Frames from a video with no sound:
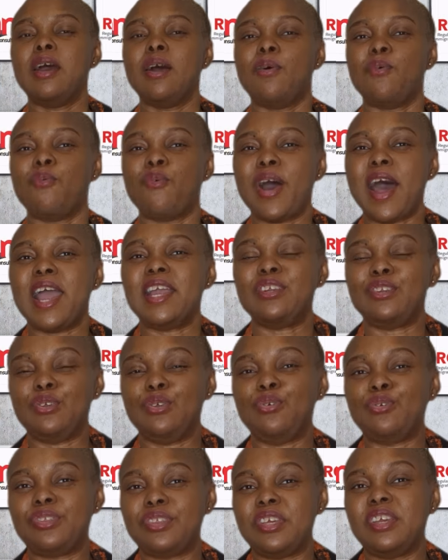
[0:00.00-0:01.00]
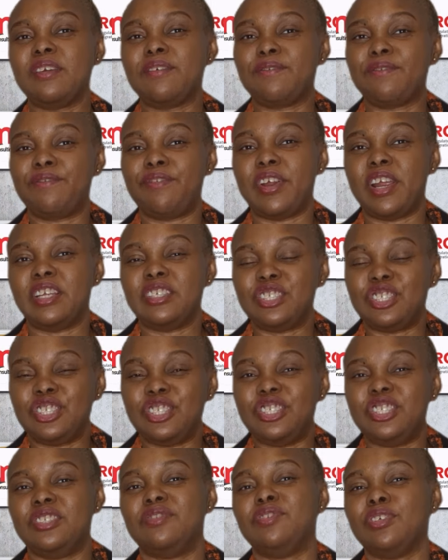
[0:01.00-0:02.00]
Why do you think French
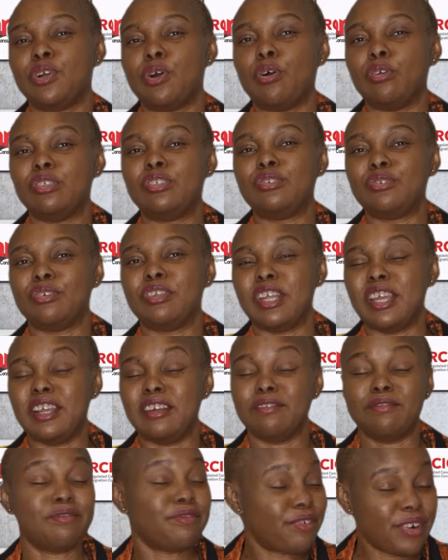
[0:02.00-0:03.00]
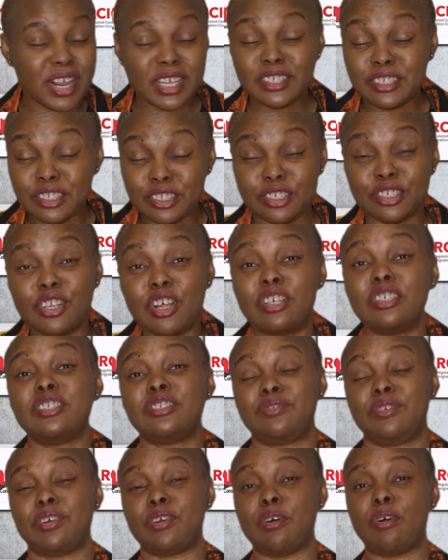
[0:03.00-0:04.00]
is difficult to learn? French is not
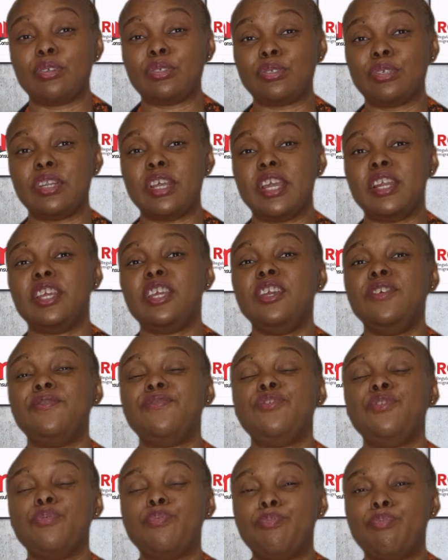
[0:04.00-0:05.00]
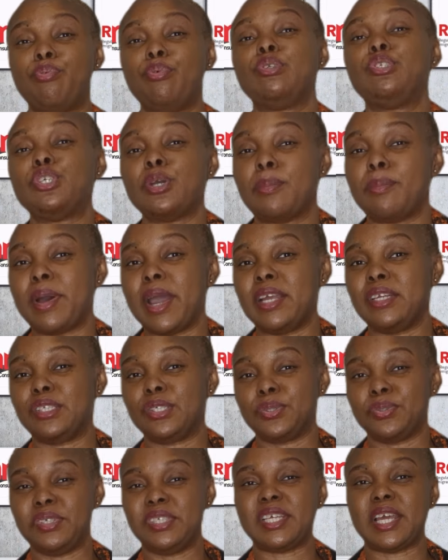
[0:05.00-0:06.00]
difficult to learn. If you put your mind
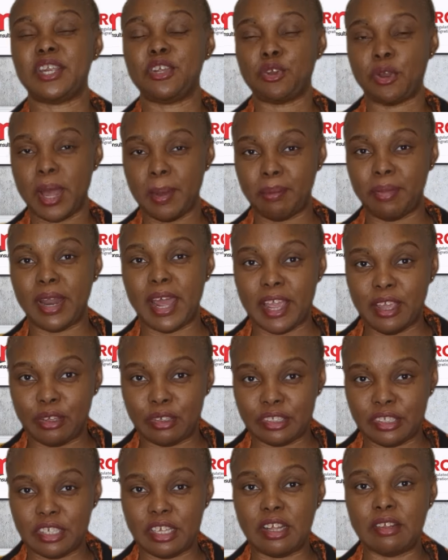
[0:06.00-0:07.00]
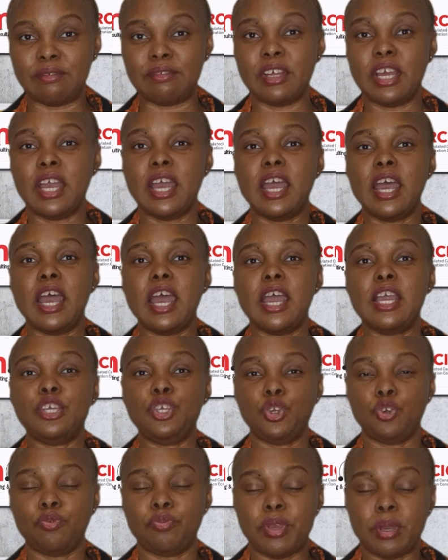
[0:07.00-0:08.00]
to it and you apply yourself,
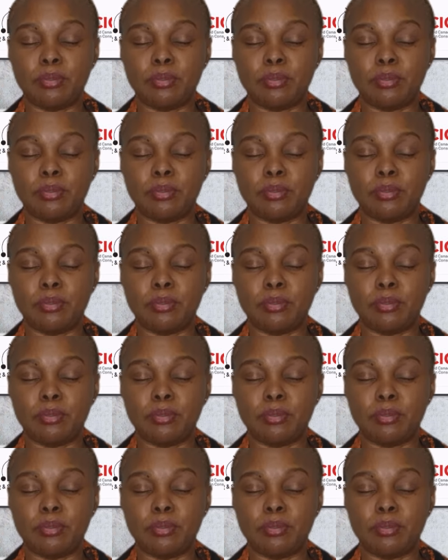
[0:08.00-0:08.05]
you'll be